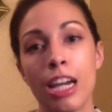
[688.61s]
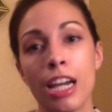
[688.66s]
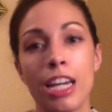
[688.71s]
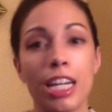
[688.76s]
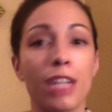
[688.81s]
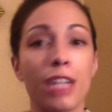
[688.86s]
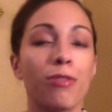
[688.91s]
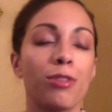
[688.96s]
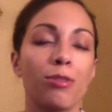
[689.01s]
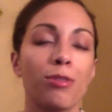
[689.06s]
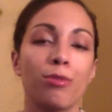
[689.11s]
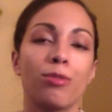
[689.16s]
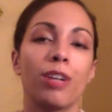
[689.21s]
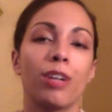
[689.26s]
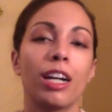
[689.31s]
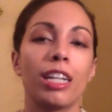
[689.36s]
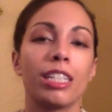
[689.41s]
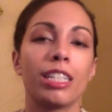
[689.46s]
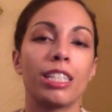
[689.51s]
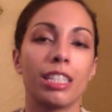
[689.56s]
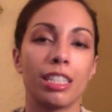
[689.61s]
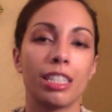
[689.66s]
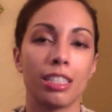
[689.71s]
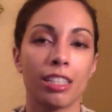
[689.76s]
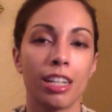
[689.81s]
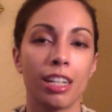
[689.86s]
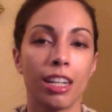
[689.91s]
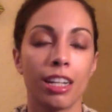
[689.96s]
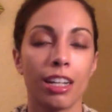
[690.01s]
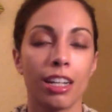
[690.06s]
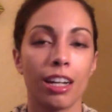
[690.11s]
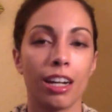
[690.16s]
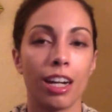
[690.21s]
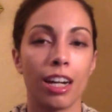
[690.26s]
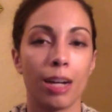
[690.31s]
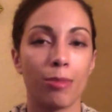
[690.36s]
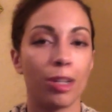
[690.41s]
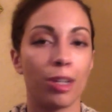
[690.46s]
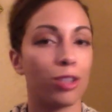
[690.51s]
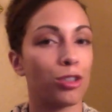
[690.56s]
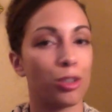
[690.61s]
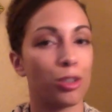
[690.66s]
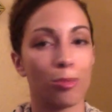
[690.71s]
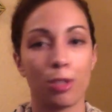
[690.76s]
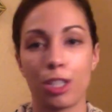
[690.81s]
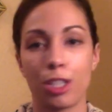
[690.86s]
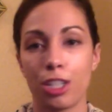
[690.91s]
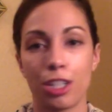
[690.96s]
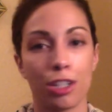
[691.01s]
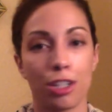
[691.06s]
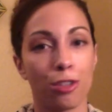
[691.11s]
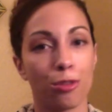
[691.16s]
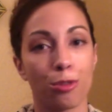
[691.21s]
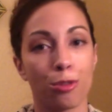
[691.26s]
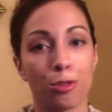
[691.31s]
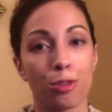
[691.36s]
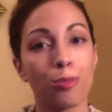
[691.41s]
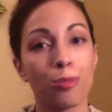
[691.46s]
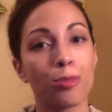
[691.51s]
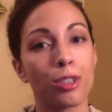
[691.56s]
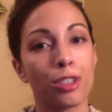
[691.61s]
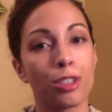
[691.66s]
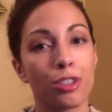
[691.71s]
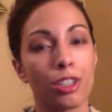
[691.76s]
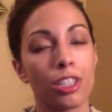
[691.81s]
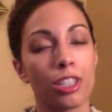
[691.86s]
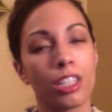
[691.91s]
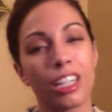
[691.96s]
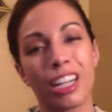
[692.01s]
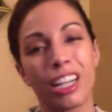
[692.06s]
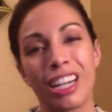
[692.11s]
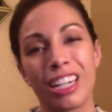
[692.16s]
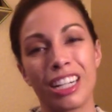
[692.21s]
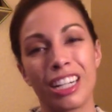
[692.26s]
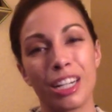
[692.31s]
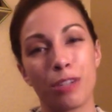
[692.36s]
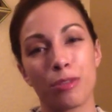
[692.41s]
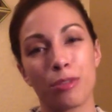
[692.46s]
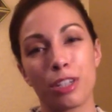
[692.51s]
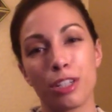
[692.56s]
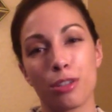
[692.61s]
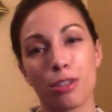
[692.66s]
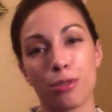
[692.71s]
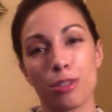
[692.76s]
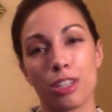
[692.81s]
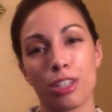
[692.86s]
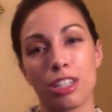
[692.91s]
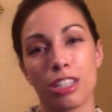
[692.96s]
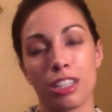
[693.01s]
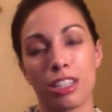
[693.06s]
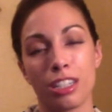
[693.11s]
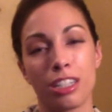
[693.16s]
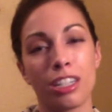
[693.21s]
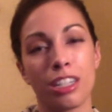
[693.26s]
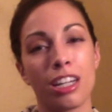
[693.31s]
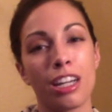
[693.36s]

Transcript: Even finding LGBTQ groups just to kind of get resources on